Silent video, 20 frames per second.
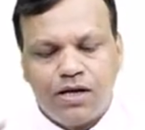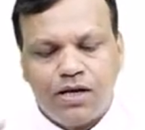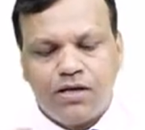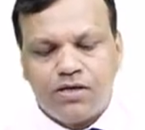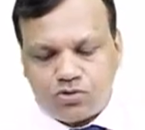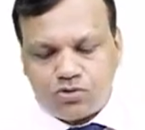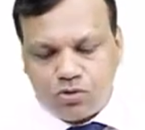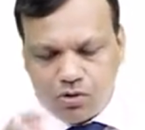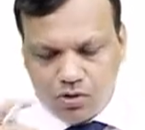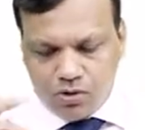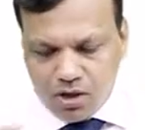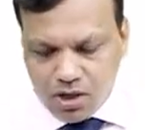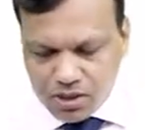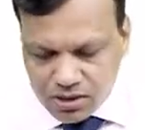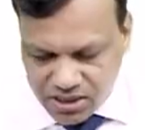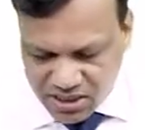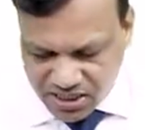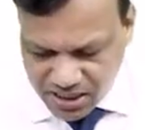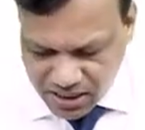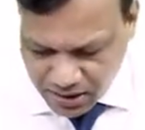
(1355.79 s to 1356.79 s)
So
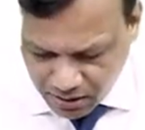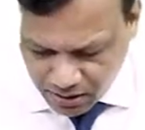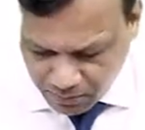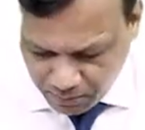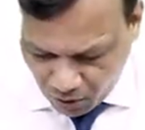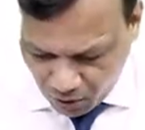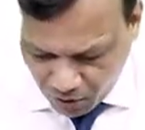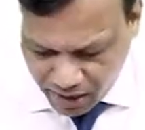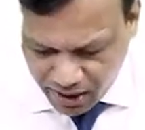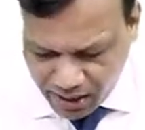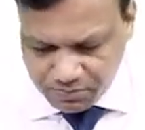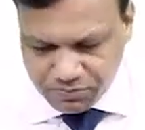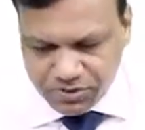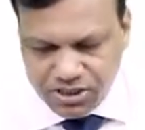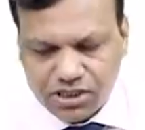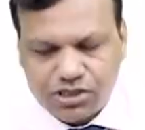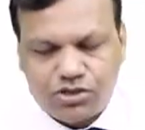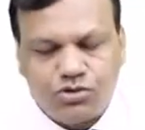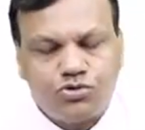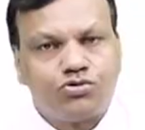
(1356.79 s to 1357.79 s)
3 important
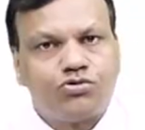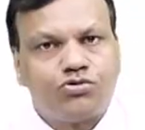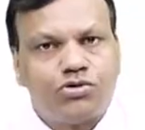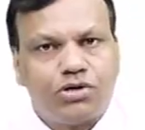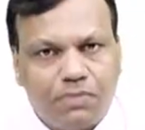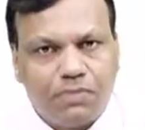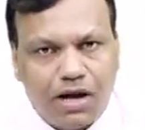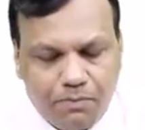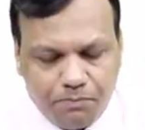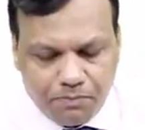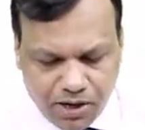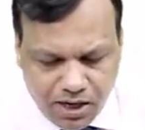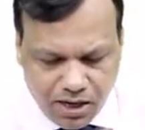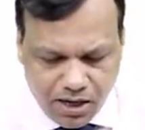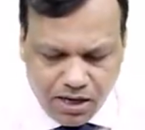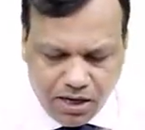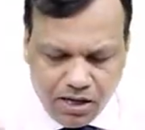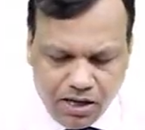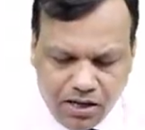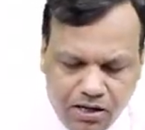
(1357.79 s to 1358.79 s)
MCQs to
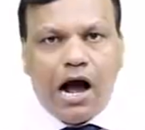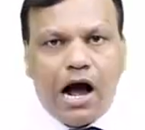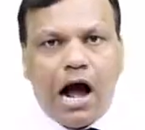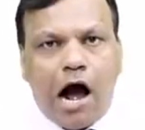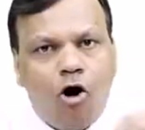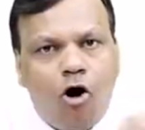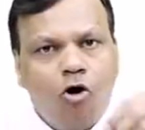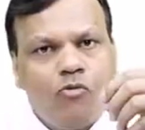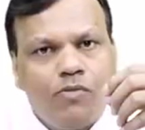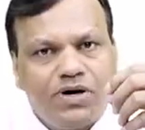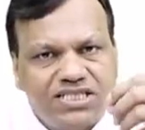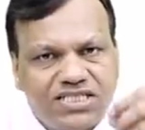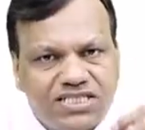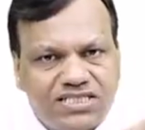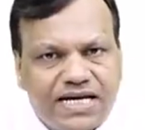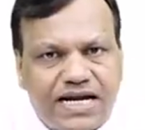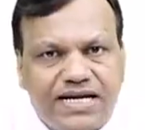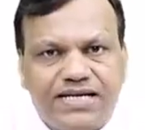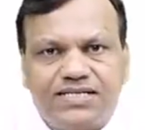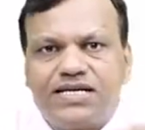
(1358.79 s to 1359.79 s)
remember: how much
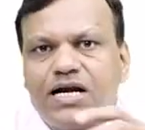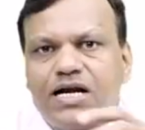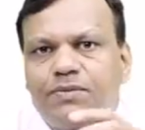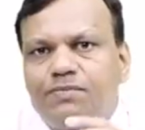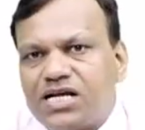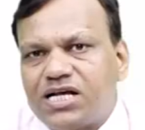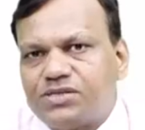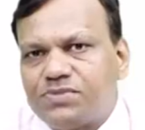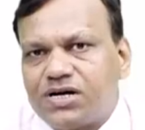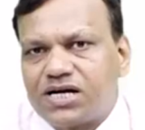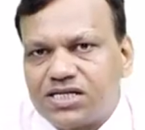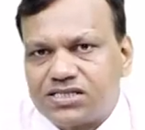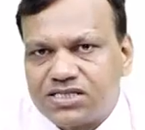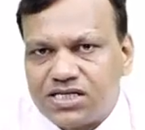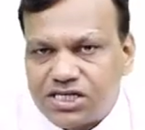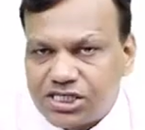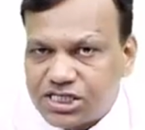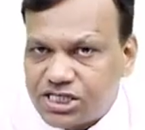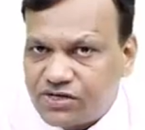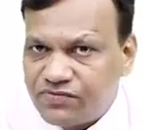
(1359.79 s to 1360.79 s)
steady state plasma
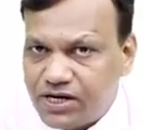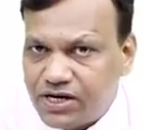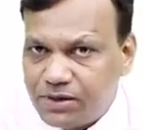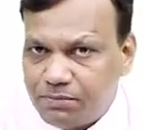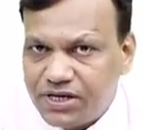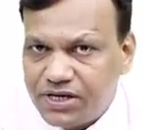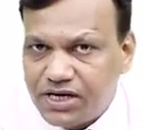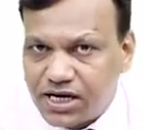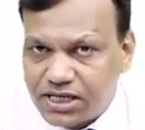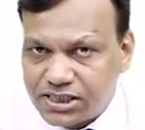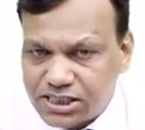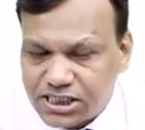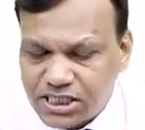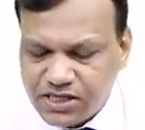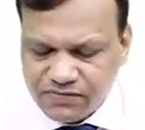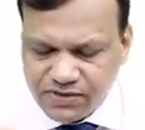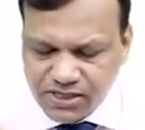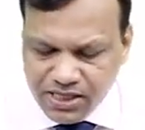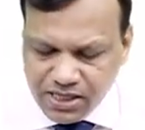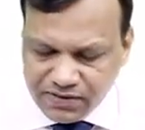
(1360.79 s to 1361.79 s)
concentration will be
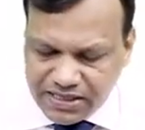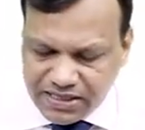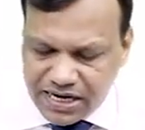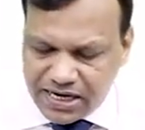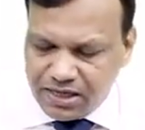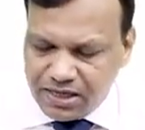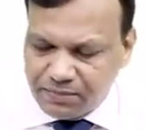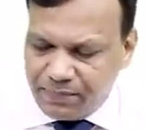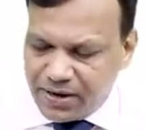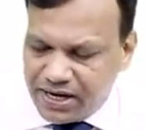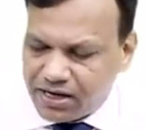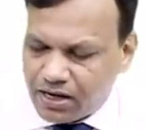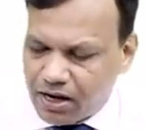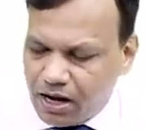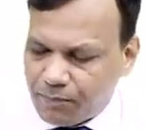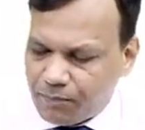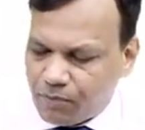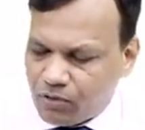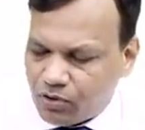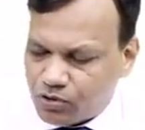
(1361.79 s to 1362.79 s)
achieved, that depend
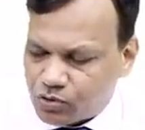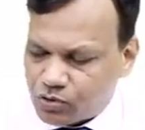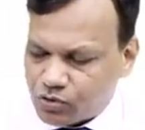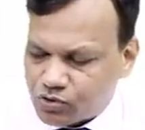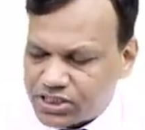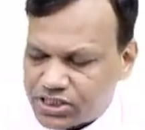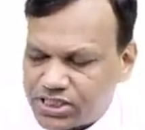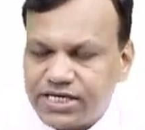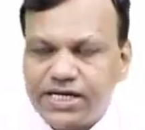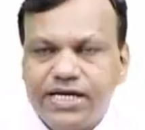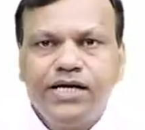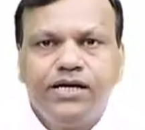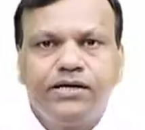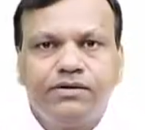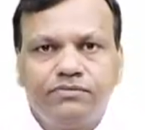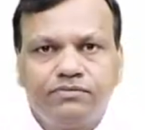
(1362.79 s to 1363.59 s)
upon dosing rate.